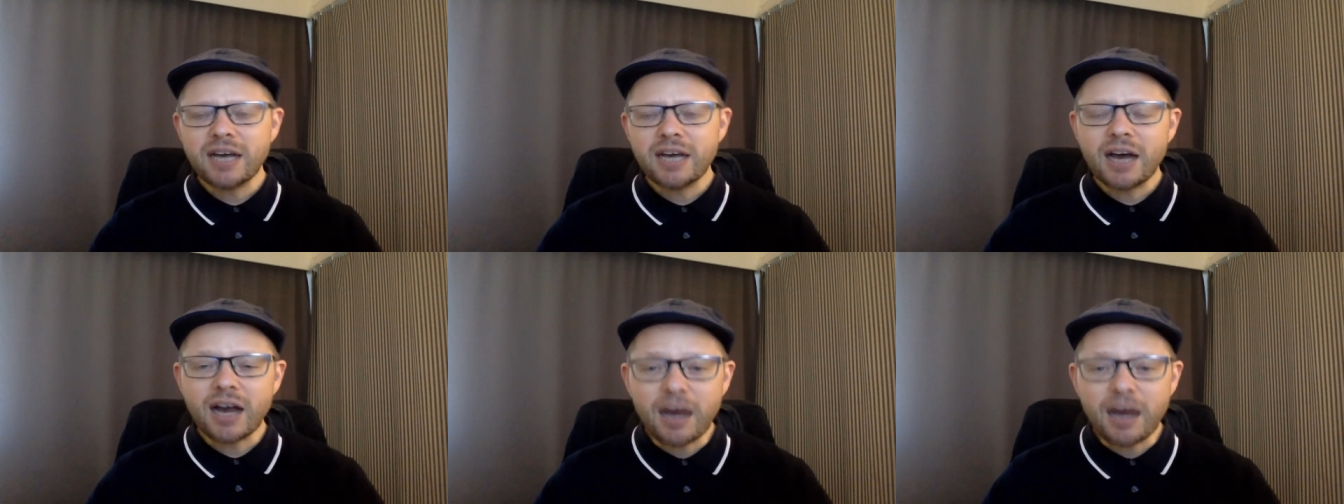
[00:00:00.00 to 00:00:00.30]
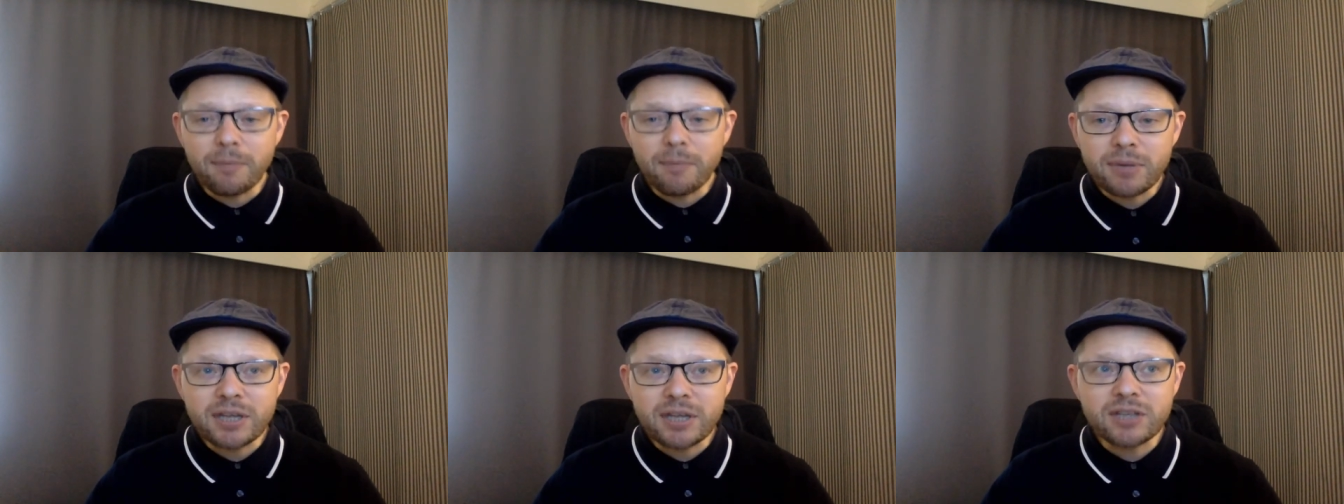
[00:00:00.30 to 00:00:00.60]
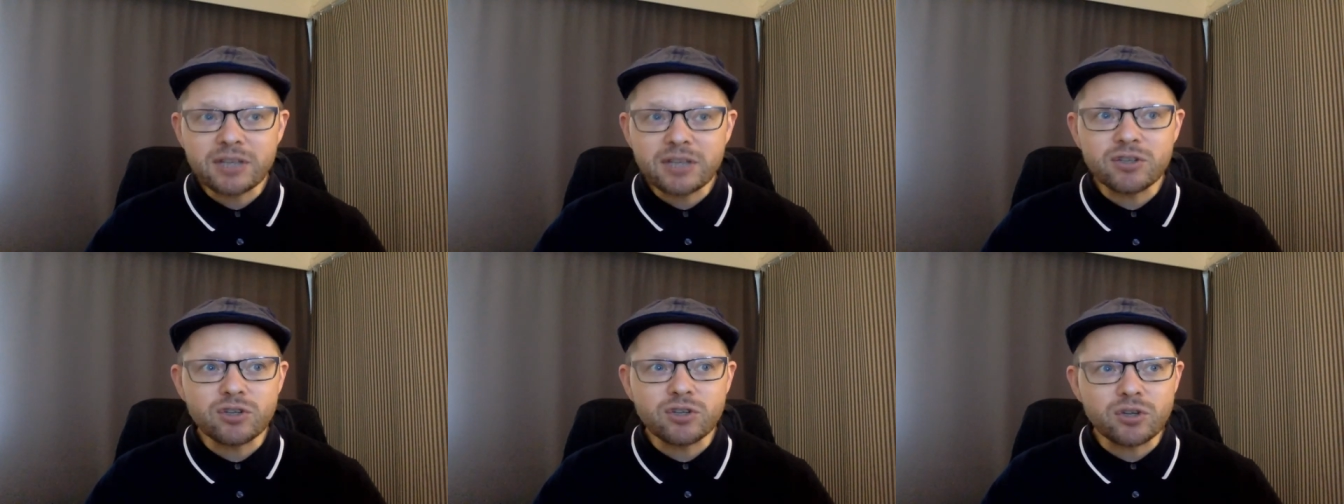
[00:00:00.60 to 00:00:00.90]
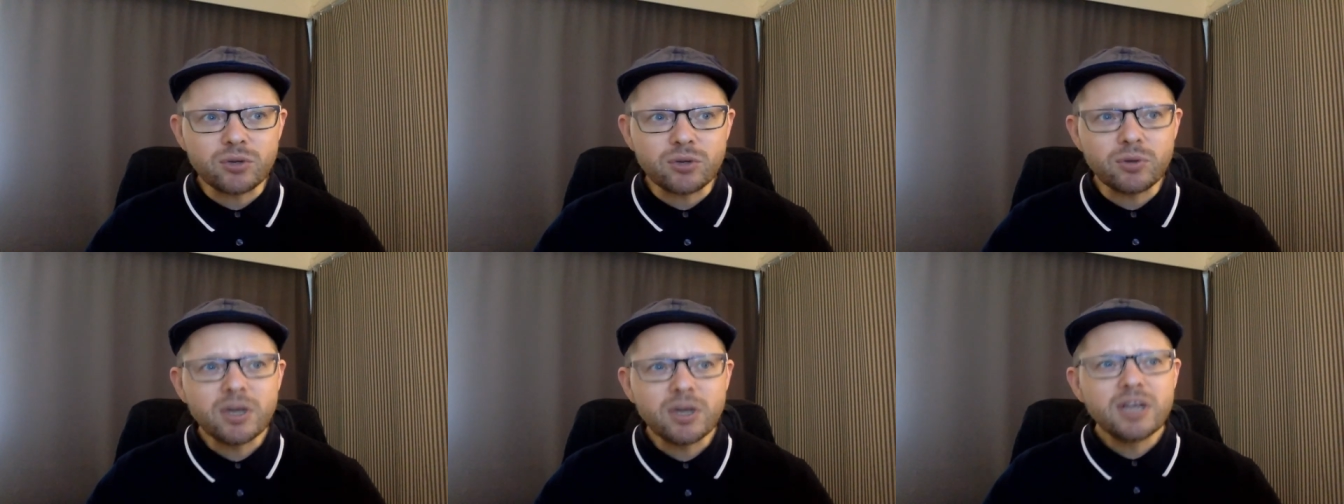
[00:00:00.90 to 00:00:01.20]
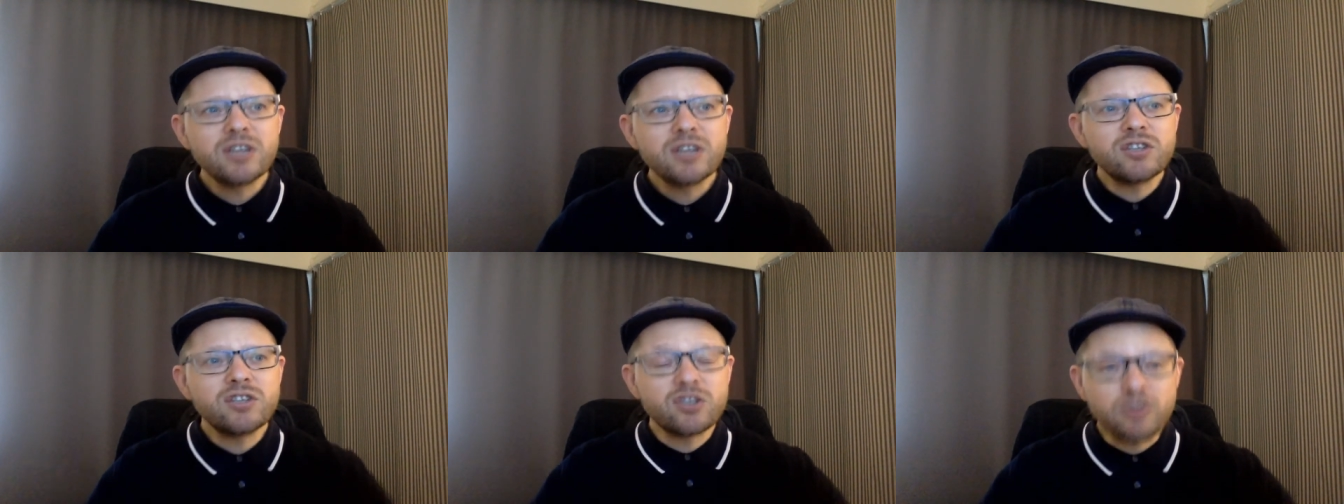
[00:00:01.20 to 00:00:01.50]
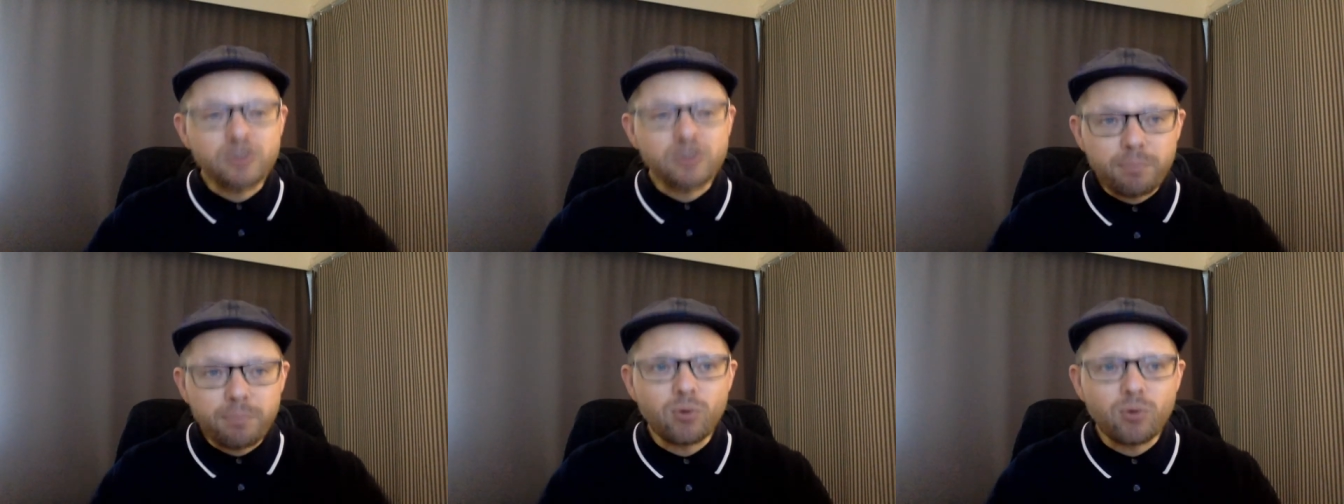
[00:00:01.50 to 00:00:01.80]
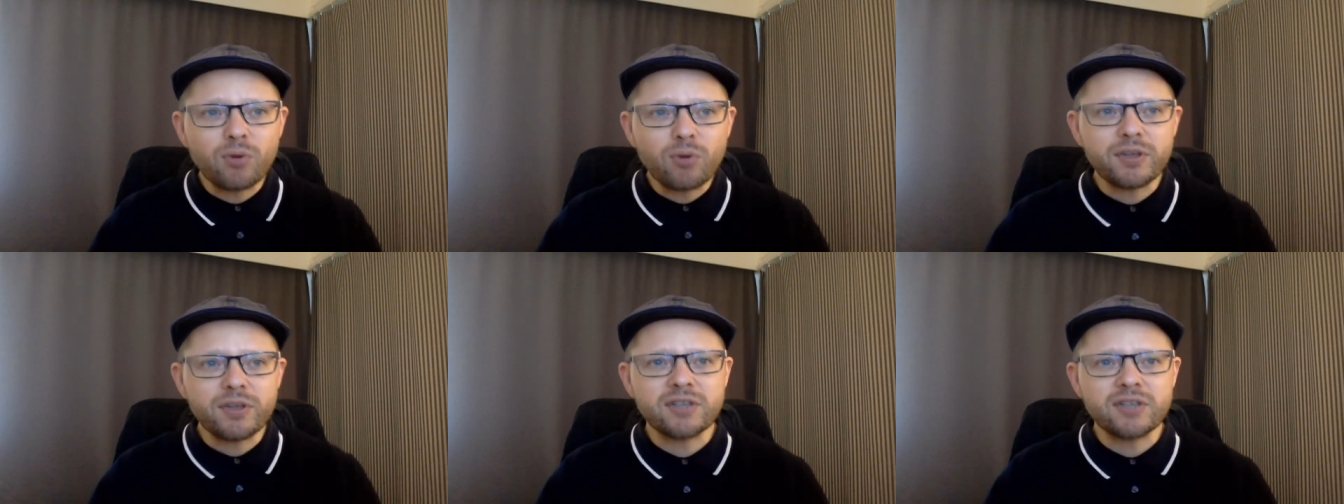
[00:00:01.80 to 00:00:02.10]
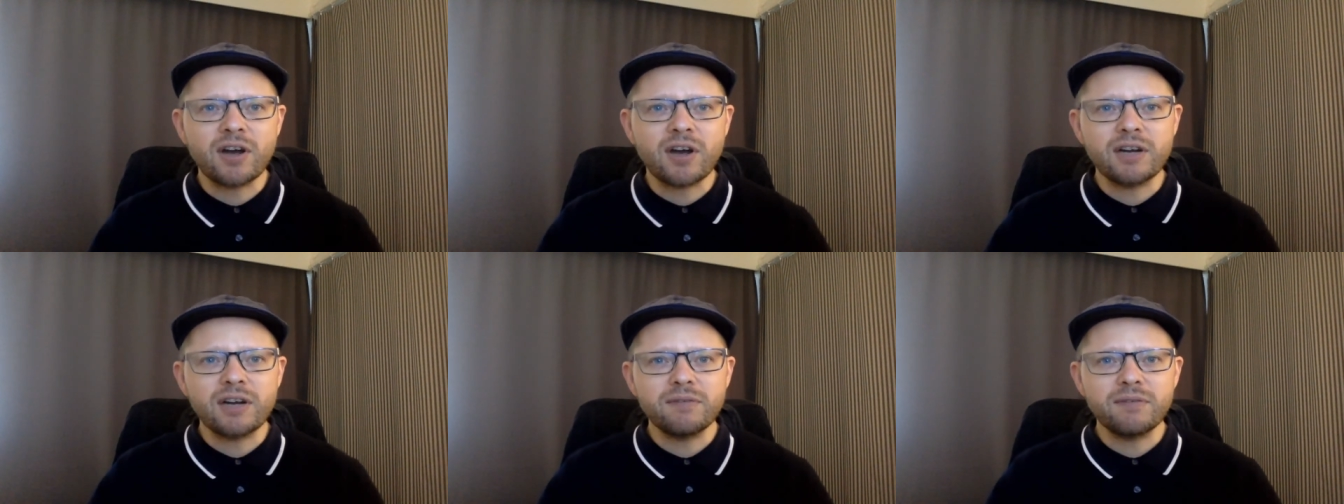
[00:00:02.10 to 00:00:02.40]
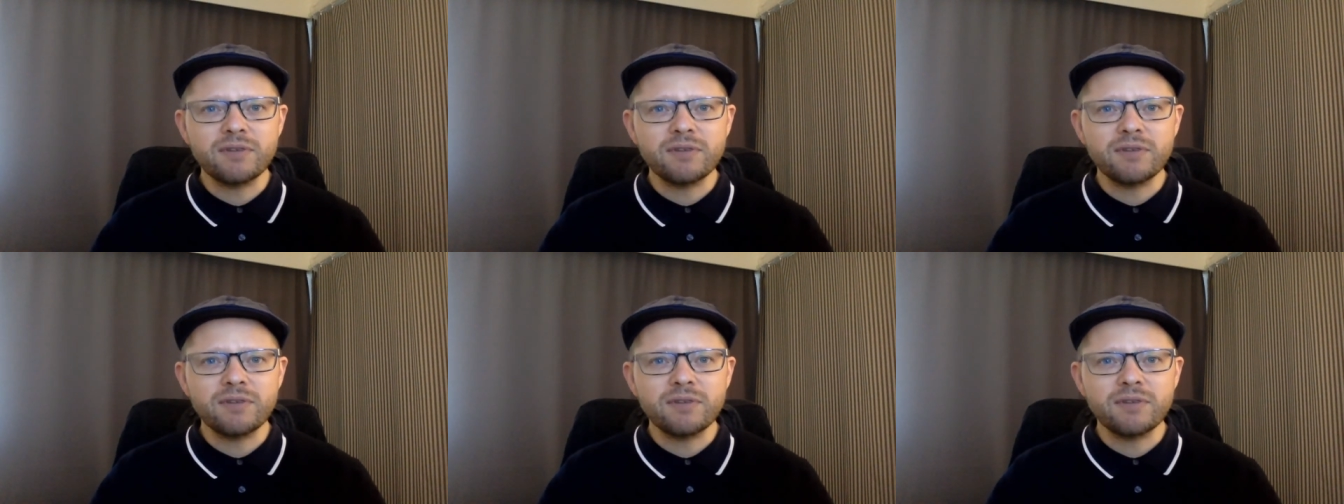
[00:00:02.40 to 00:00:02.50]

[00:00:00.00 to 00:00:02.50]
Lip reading: a company can do to support this kind of